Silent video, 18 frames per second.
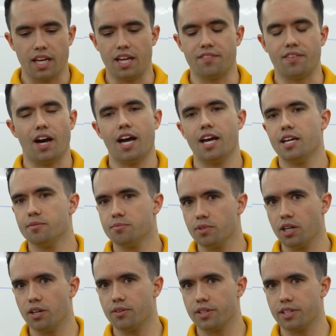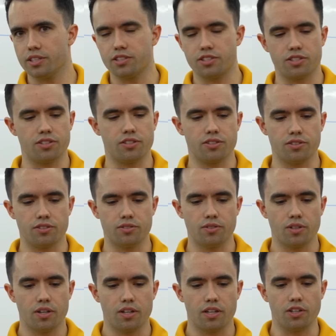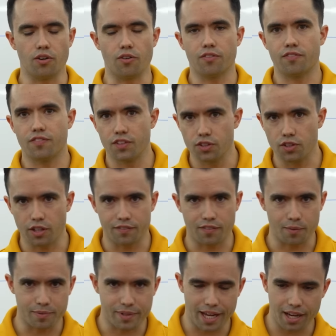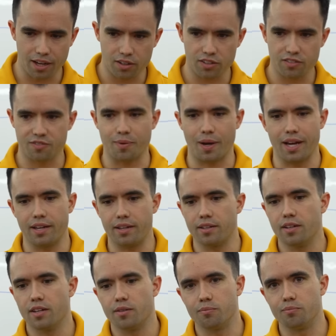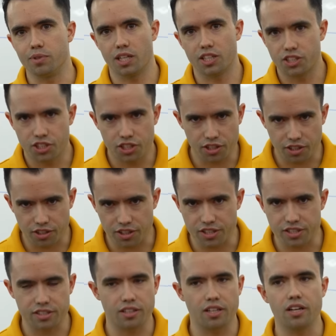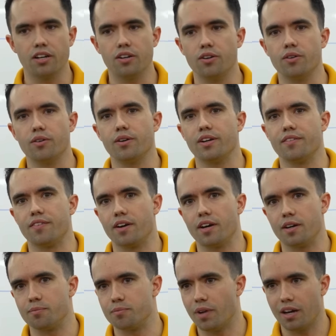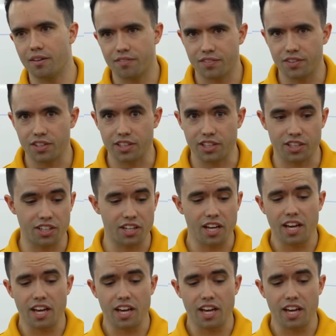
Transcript: If I am going to, you know, feel, if I'm down, if I blood sugar is low, if I'm not feeling good,